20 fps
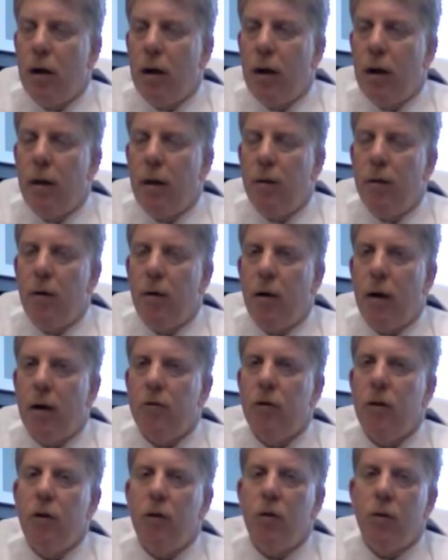and they're
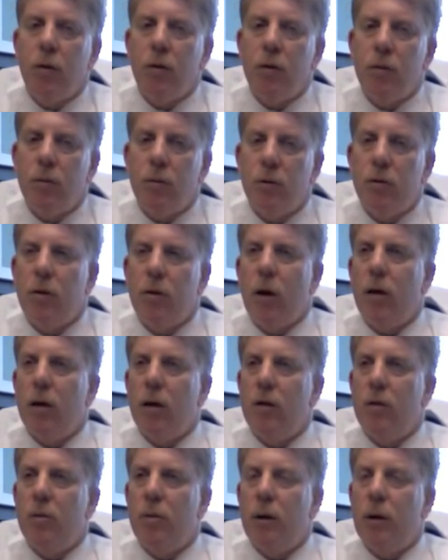actually doing some
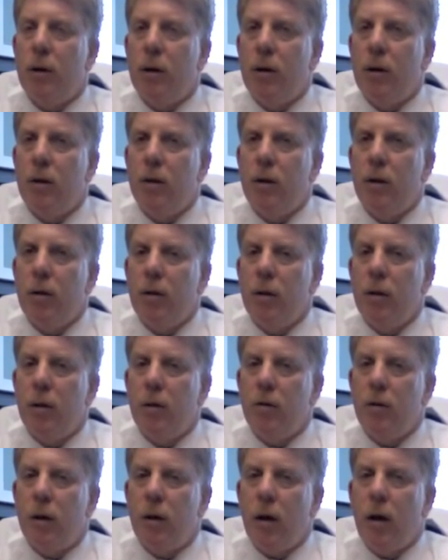studies, but clearly
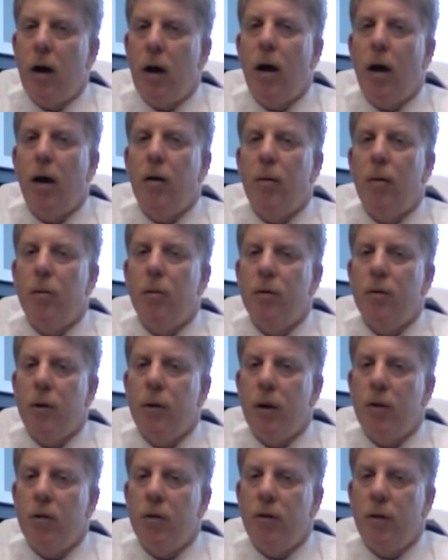there's a higher
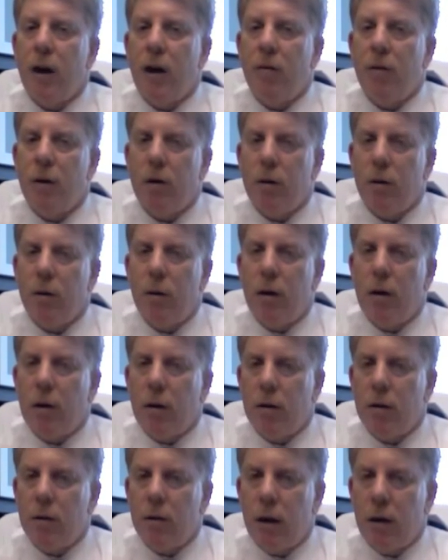percentage of African
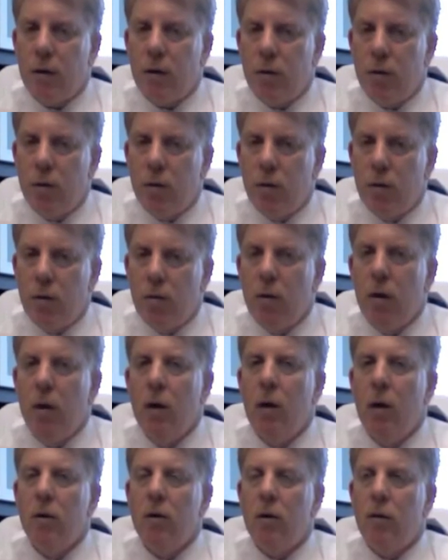Americans that do
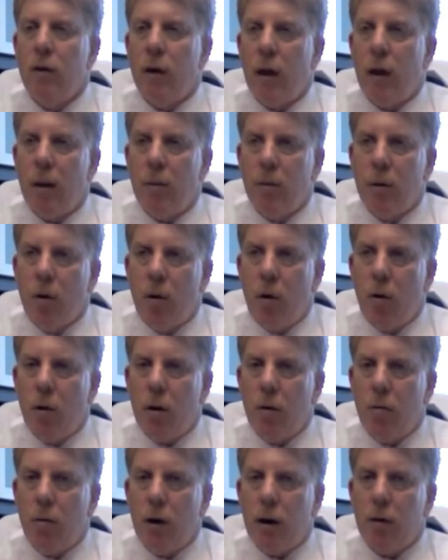develop
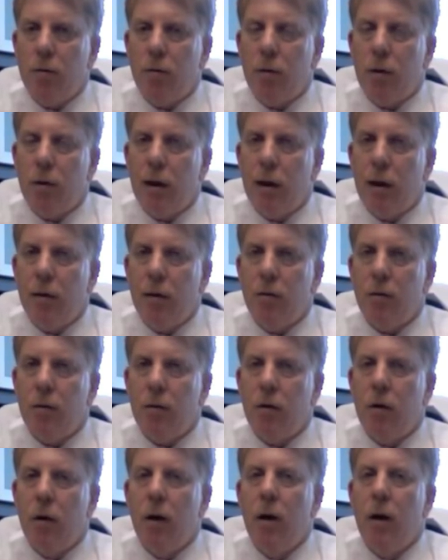colon and rectal
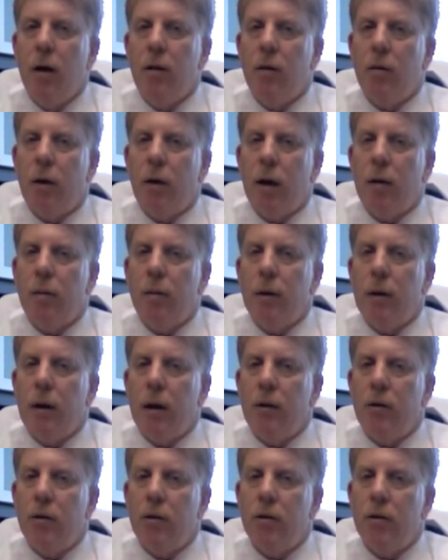cancer. And the
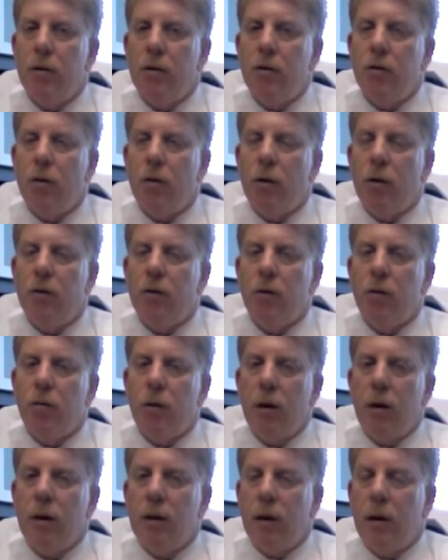recommendation is to start
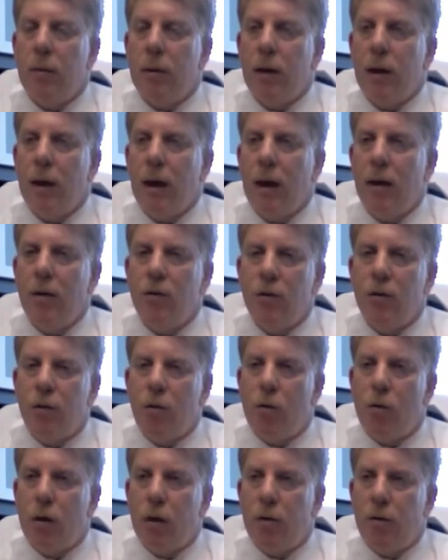screening them at age
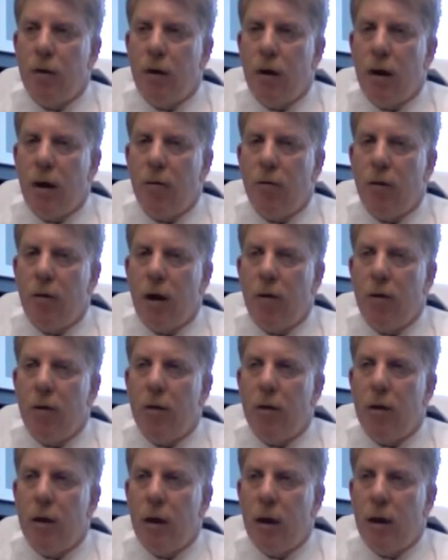45 rather
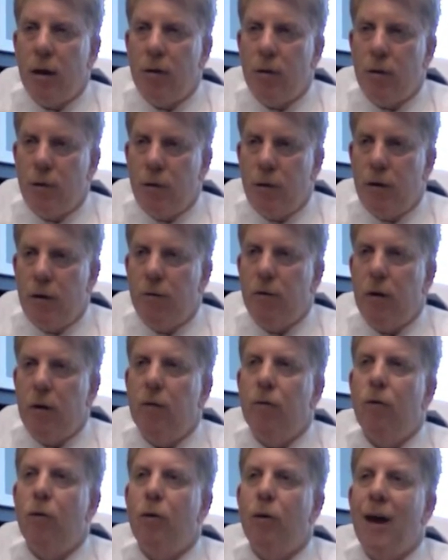than age 50
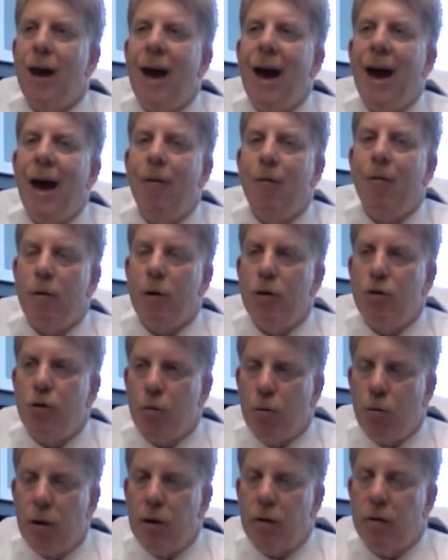for an average
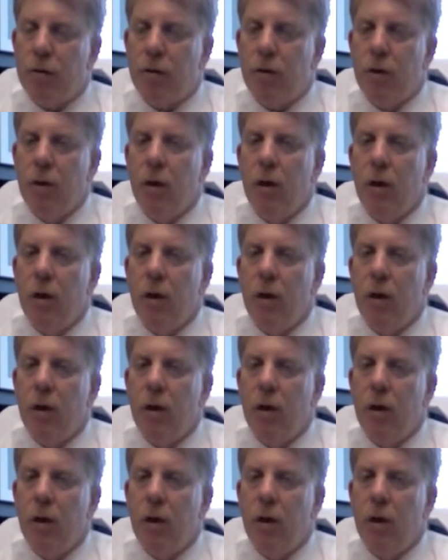risk